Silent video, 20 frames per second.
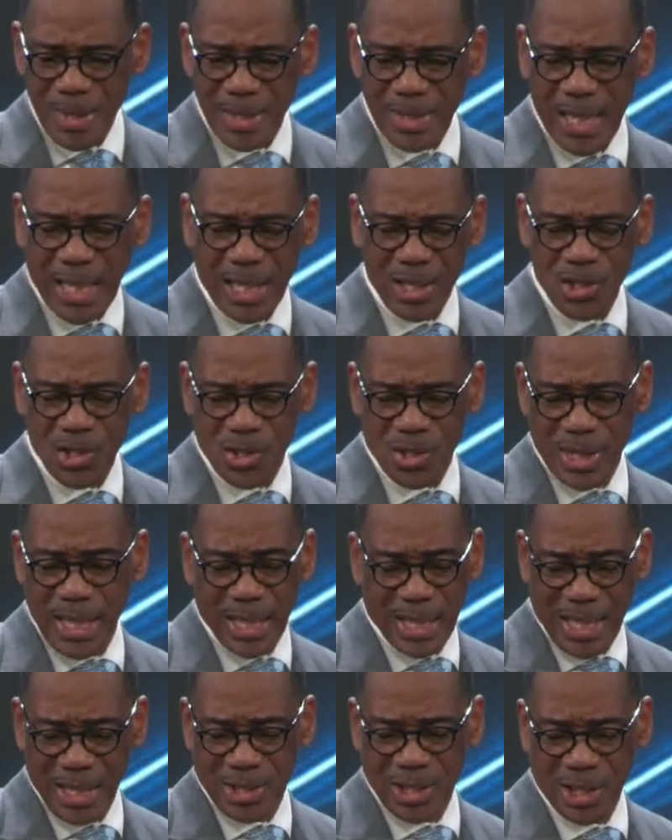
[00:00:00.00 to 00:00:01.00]
They
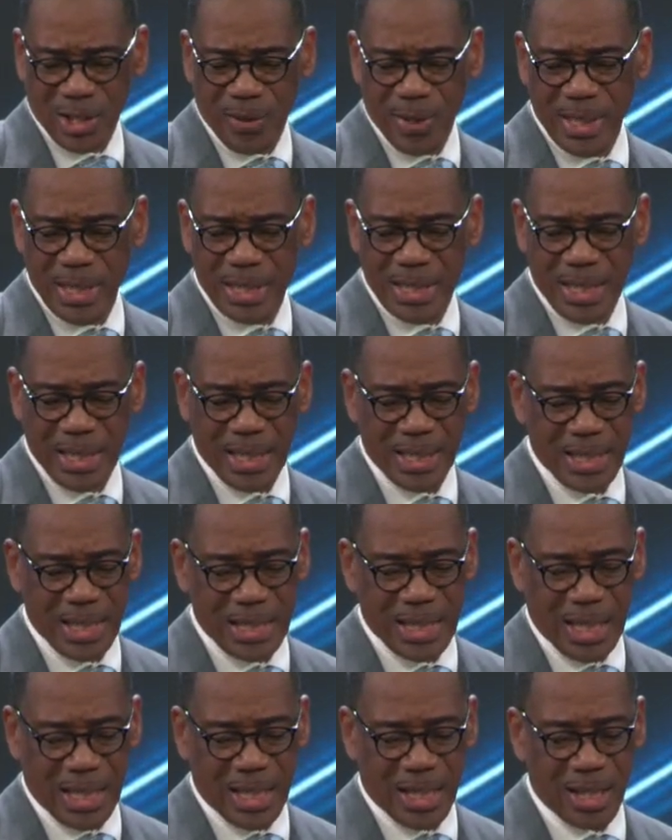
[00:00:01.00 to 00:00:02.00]
consecrated it
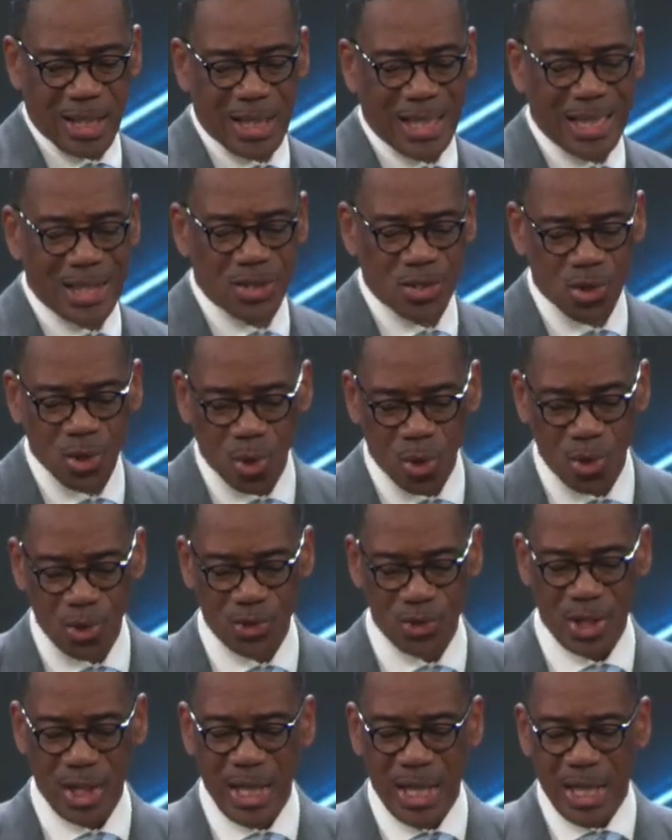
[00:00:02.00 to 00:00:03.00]
and hung its
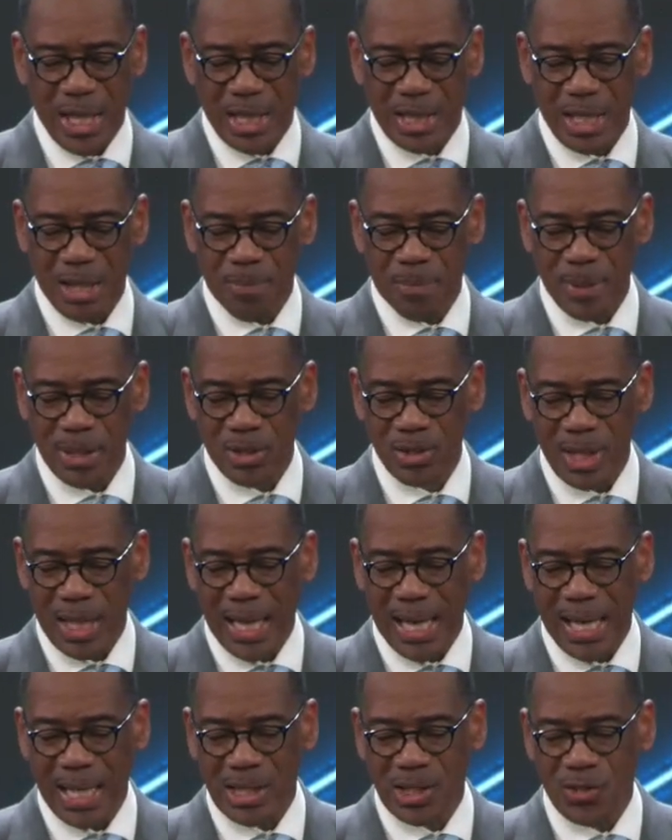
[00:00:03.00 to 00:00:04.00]
doors. They built
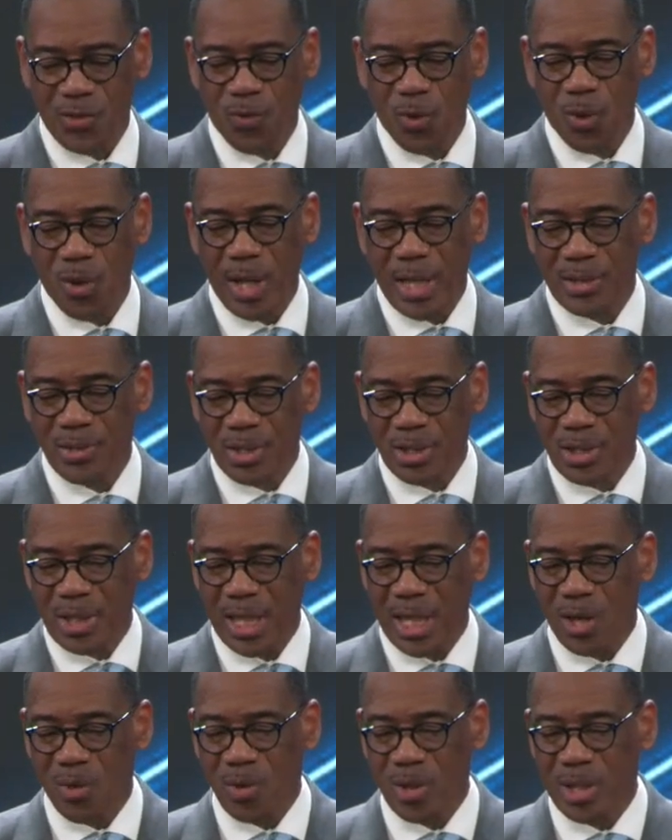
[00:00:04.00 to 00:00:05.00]
as far as the
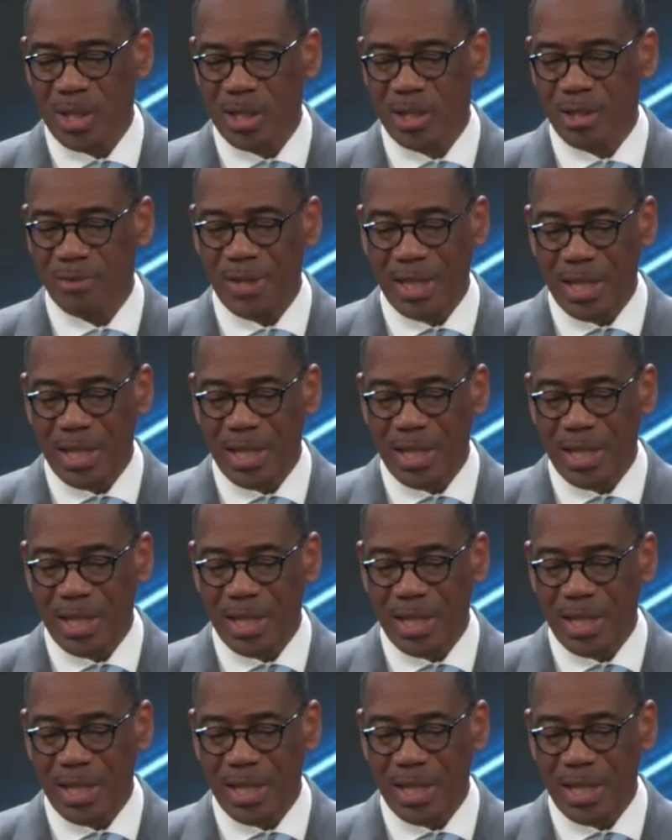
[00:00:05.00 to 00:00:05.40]
Tower of